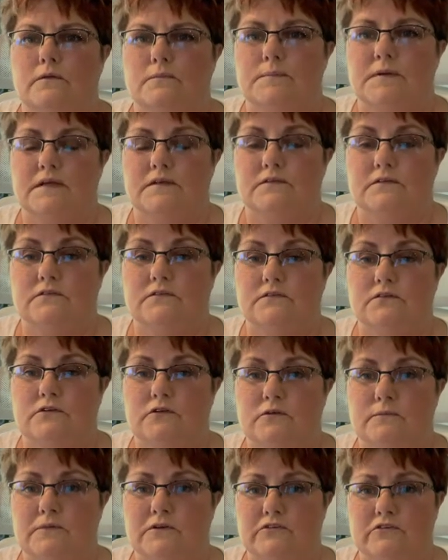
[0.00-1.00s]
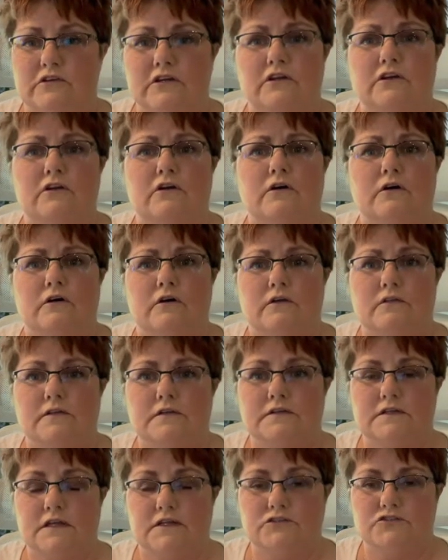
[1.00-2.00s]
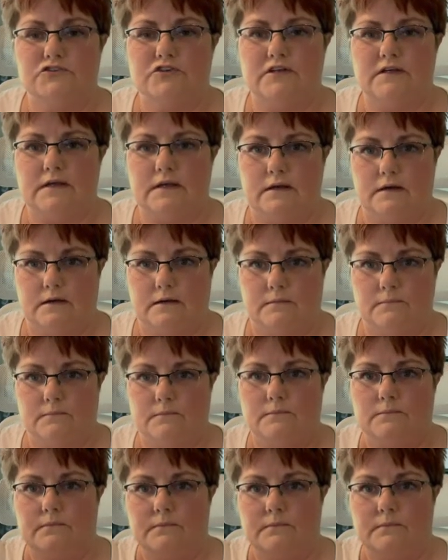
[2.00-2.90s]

pieces to your machine are, the tension knob